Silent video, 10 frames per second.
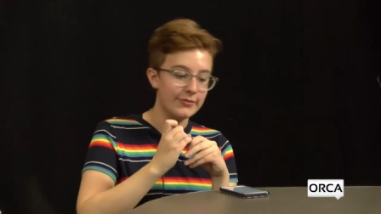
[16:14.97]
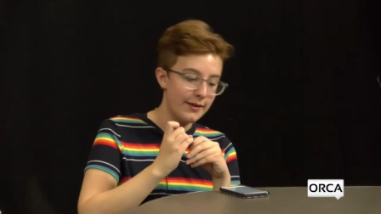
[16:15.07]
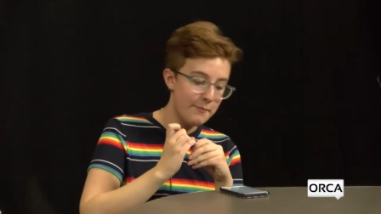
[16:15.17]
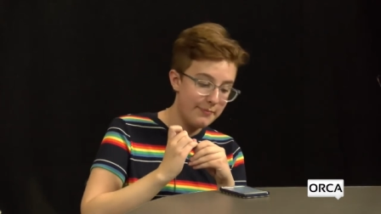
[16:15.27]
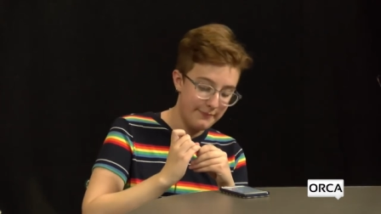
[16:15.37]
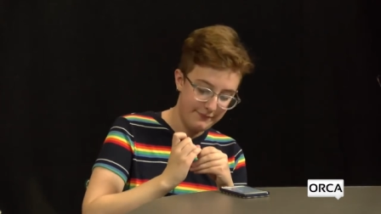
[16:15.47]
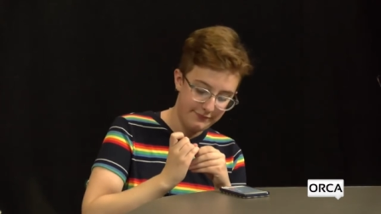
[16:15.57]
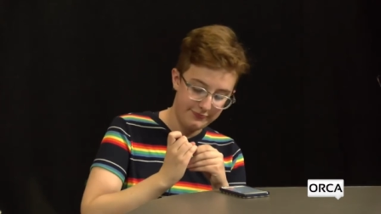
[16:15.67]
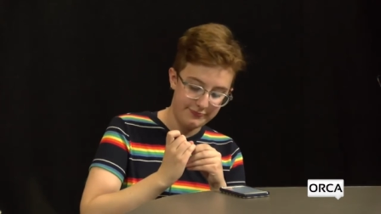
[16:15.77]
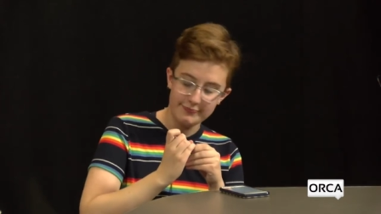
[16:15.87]
yeah, no, I've
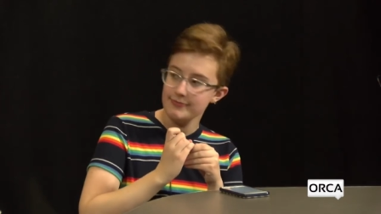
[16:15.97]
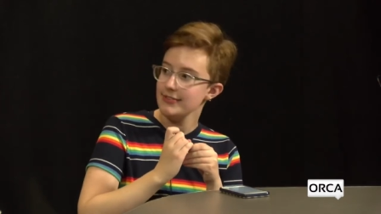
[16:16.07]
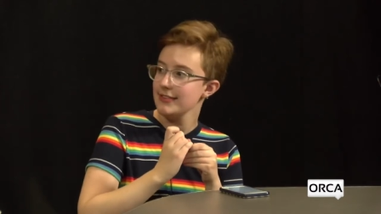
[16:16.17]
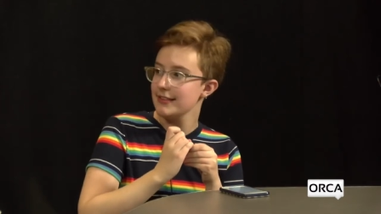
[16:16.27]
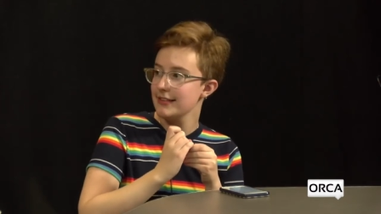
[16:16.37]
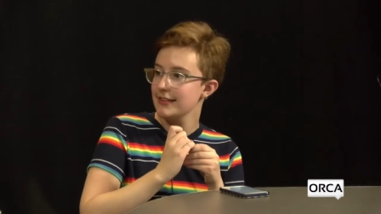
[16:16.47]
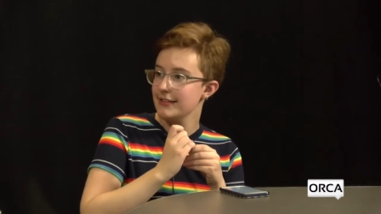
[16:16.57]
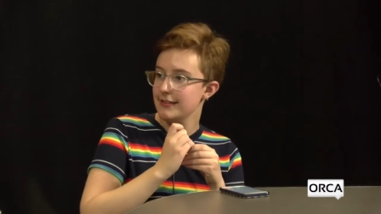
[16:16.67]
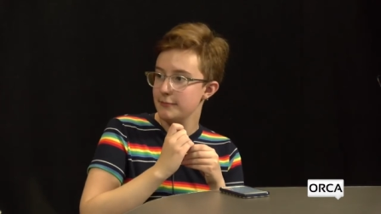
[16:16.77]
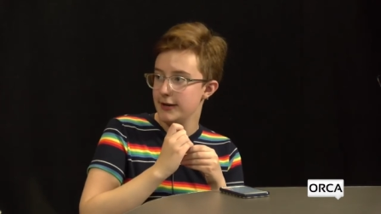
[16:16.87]
seen that picture.
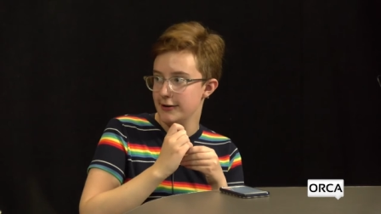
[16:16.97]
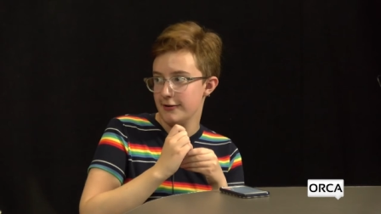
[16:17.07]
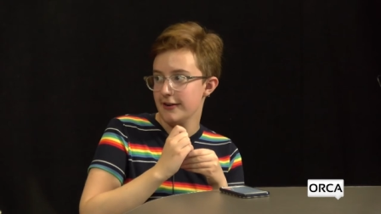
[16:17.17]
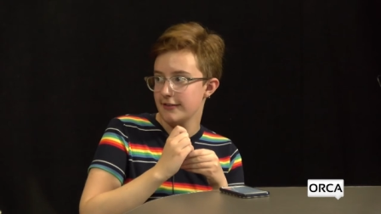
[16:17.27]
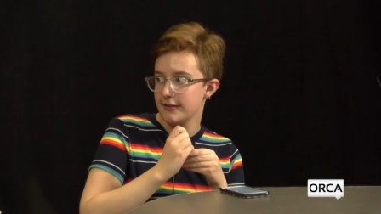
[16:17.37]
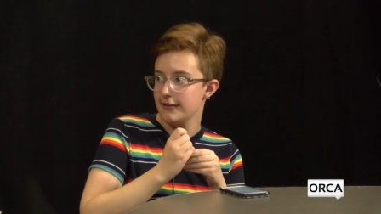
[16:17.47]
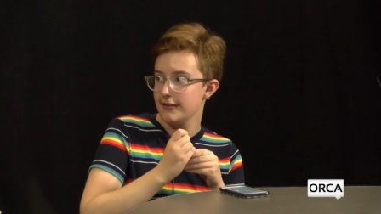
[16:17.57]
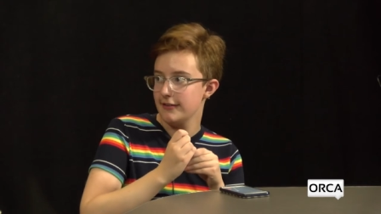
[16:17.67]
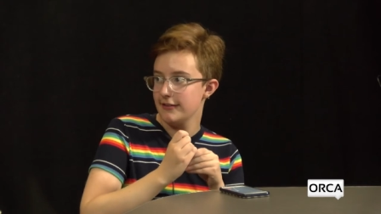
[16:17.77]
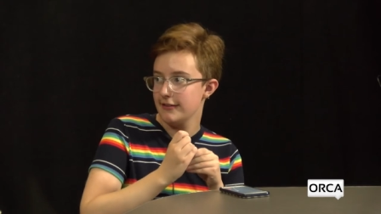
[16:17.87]
And then Pinterest.
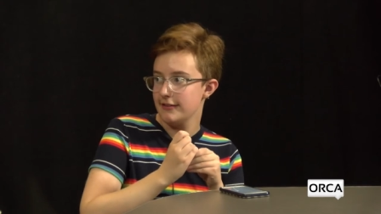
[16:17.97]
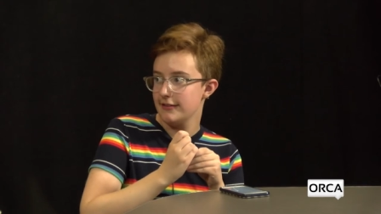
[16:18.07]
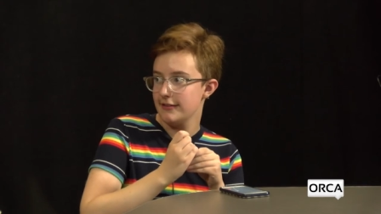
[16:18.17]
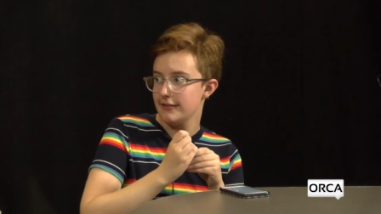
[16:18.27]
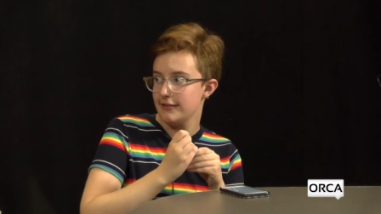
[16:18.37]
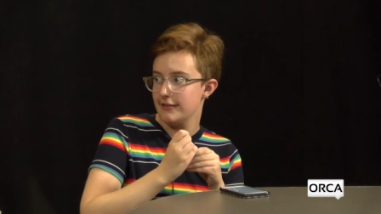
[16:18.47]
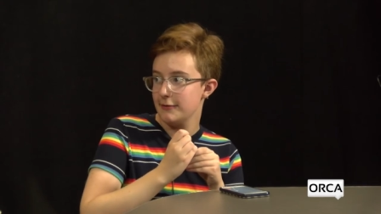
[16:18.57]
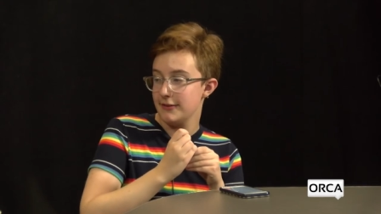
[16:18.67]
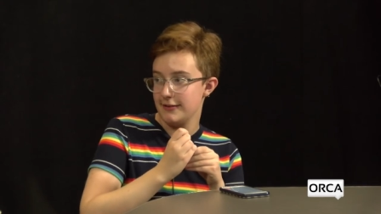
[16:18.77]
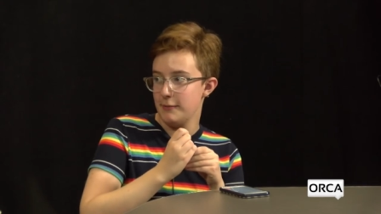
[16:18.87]

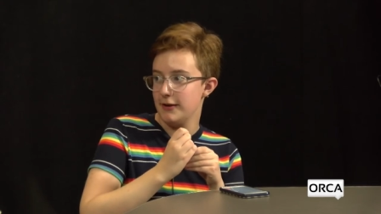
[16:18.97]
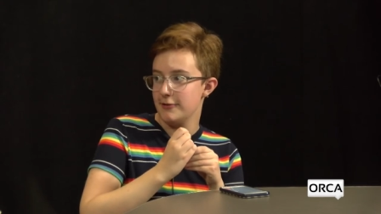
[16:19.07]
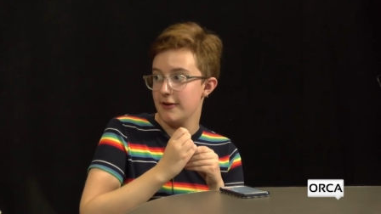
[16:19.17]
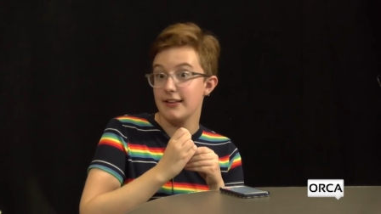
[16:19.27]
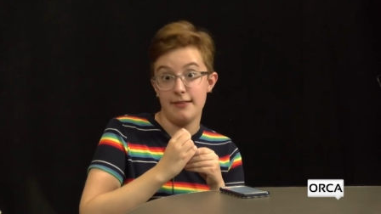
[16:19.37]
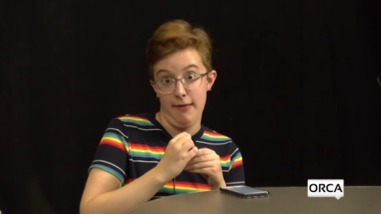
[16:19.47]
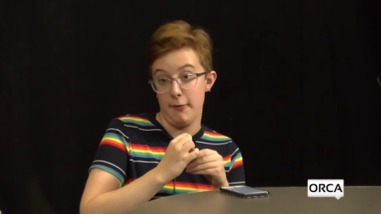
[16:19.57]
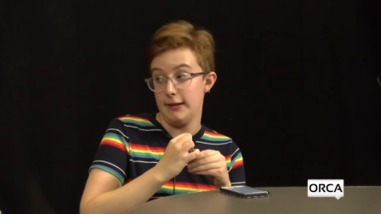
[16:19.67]
Pinterest. Is it on actually, Pinterest? It was, on, it was,